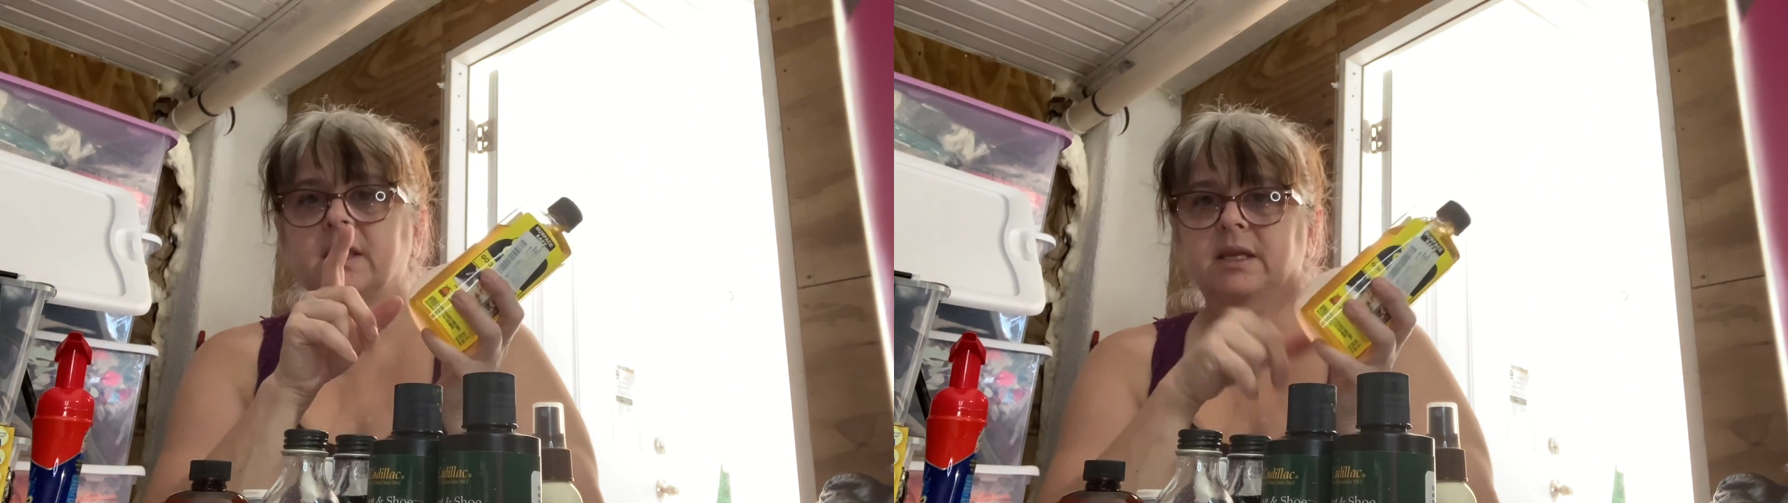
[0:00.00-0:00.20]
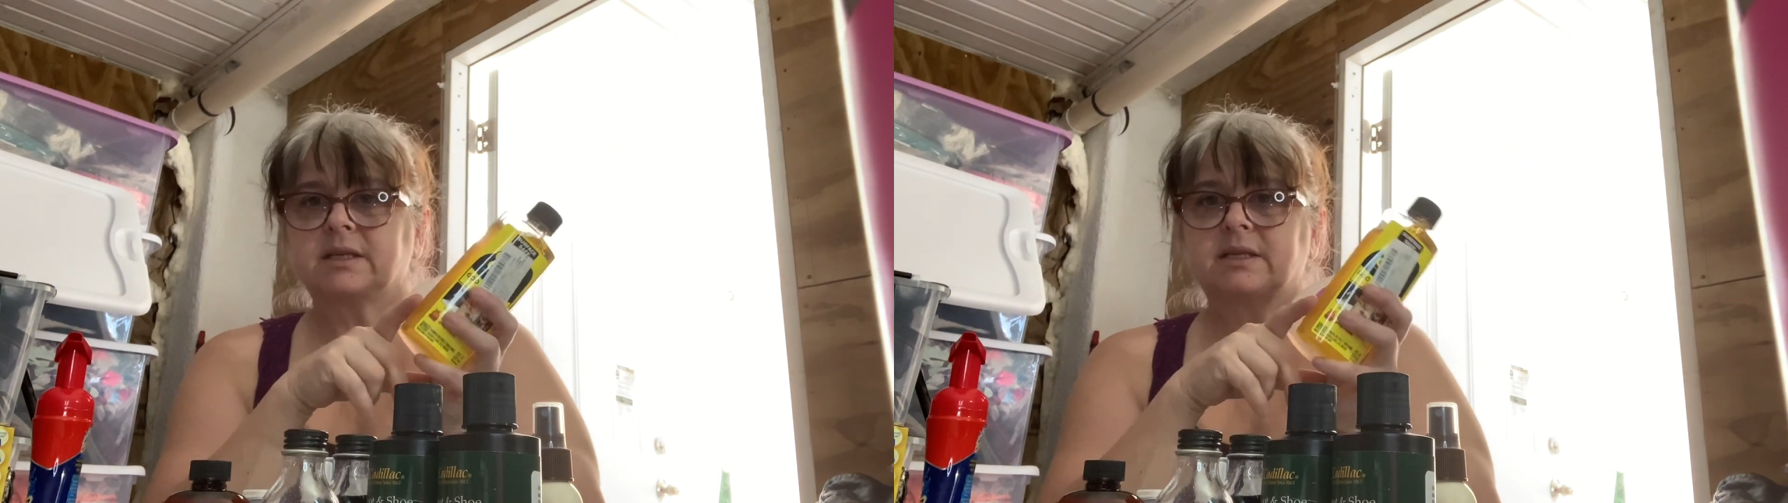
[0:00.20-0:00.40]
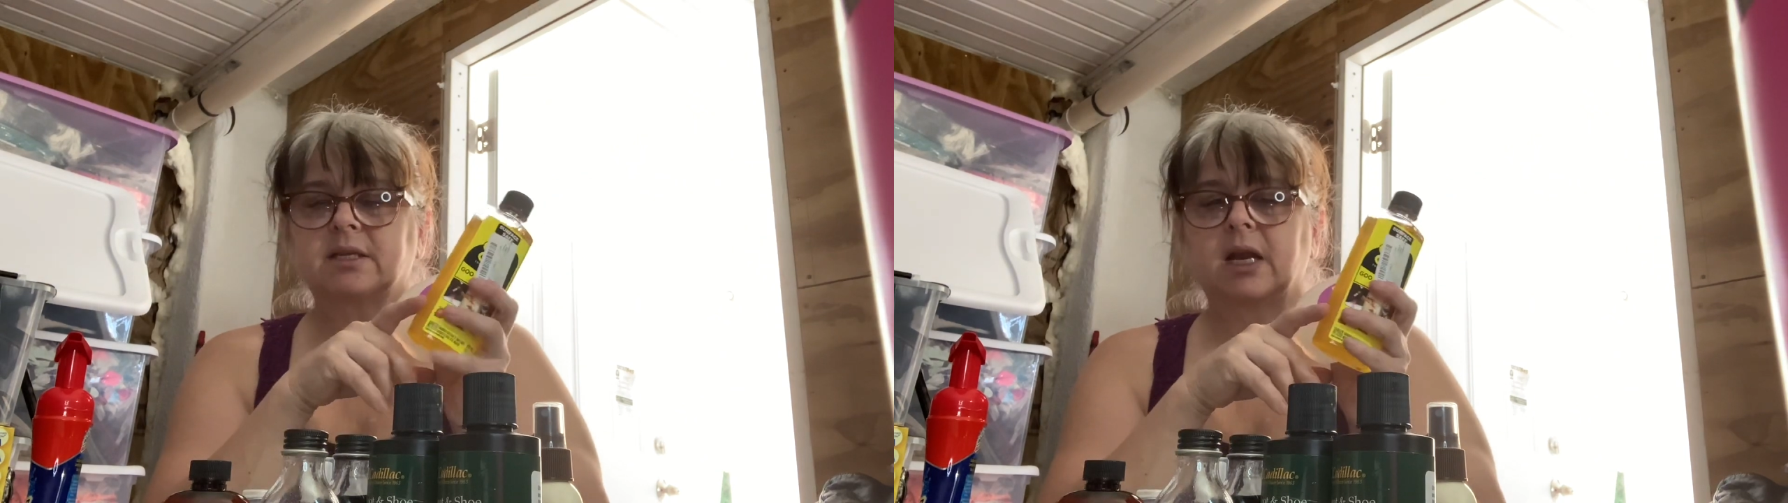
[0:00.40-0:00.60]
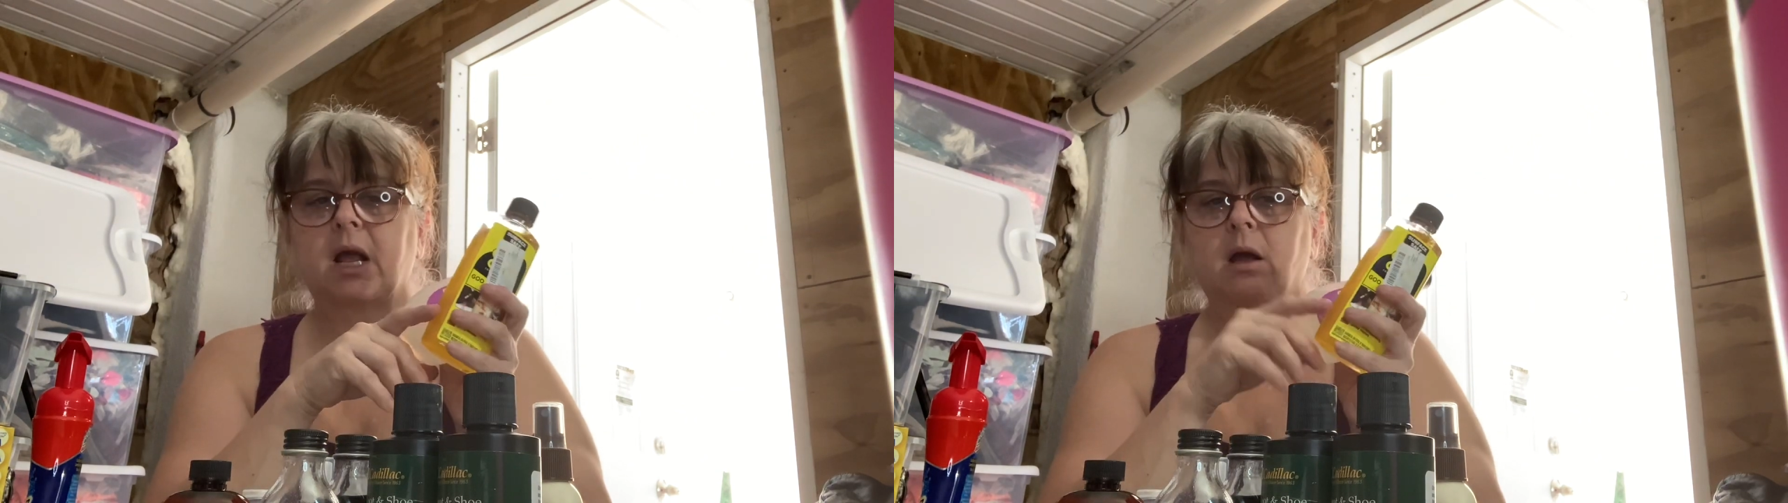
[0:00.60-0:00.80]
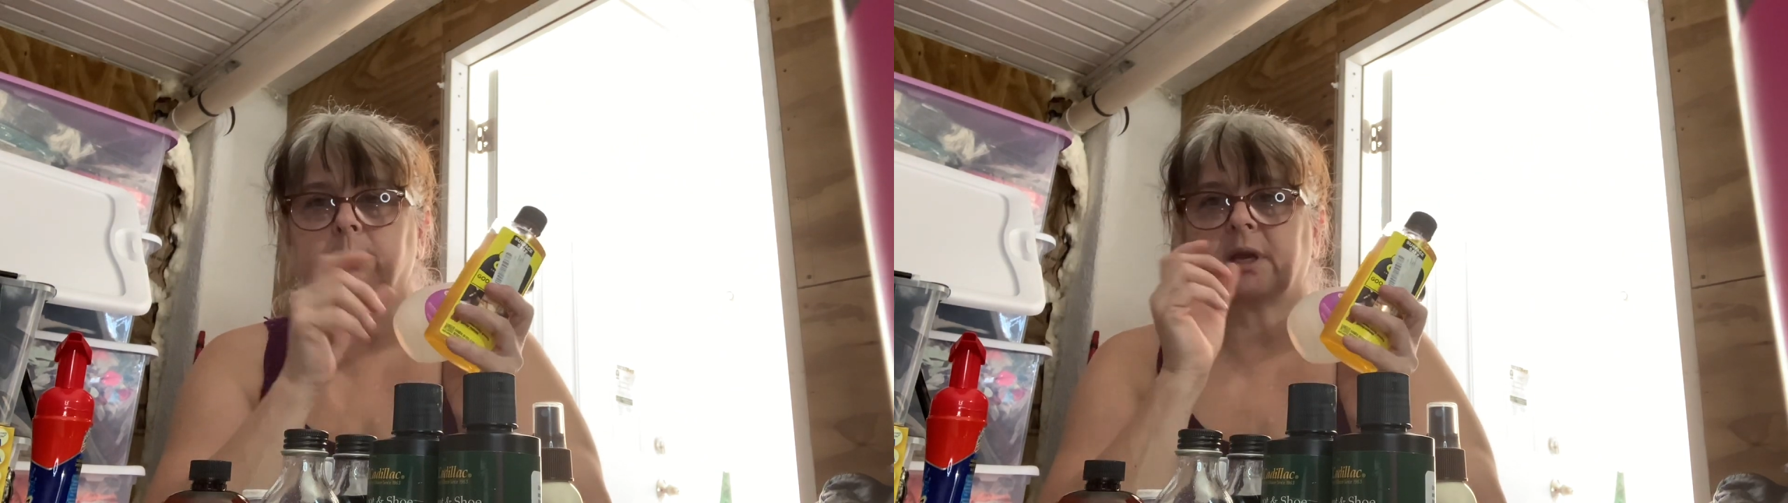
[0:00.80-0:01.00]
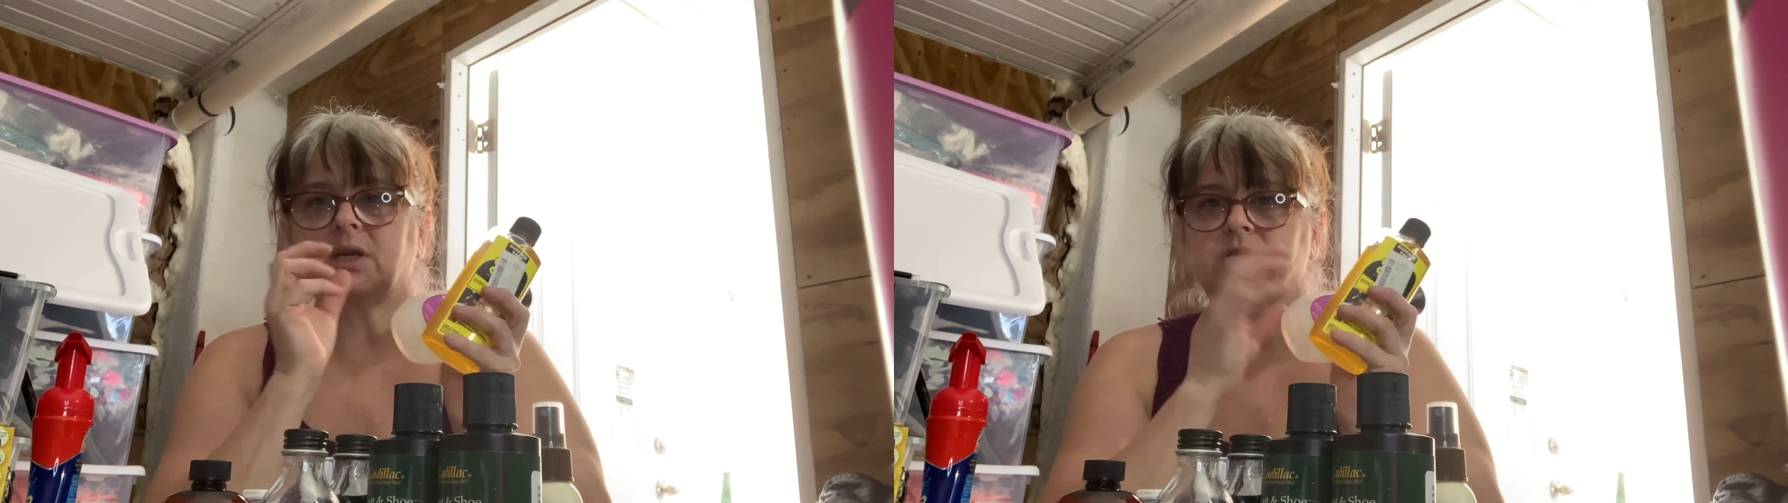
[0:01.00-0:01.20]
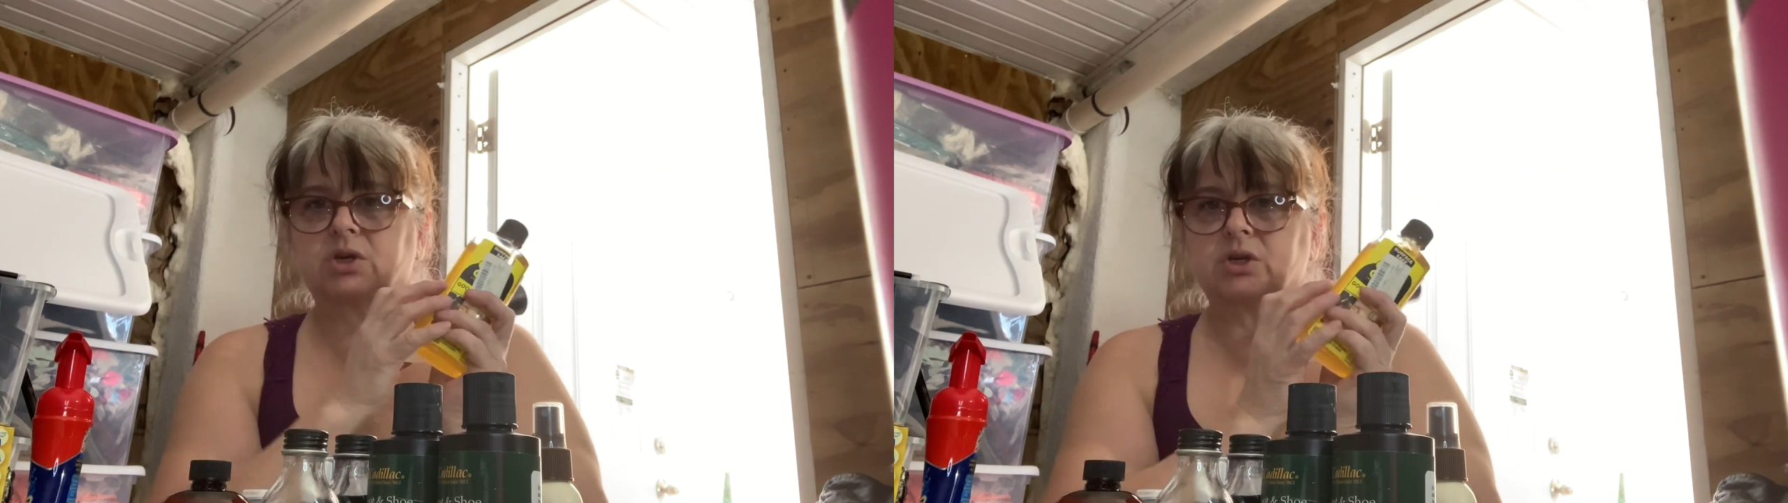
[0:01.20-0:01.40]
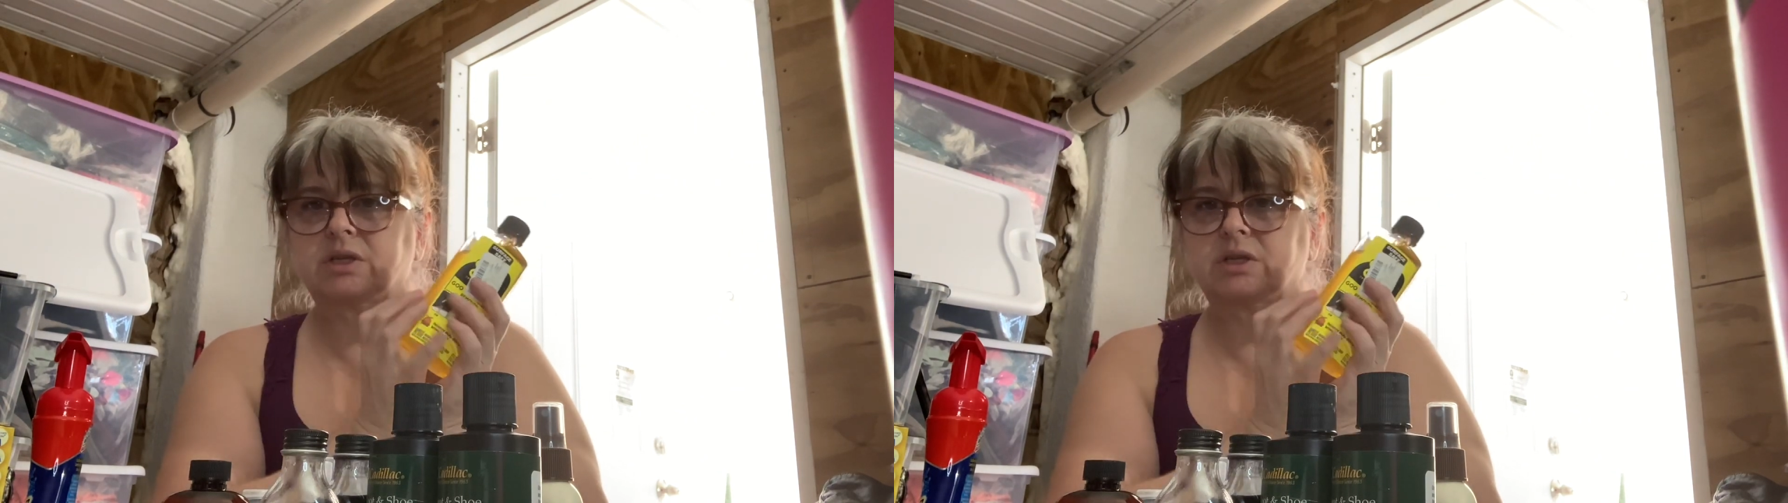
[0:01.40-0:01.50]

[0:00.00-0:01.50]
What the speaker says: This is going to help get your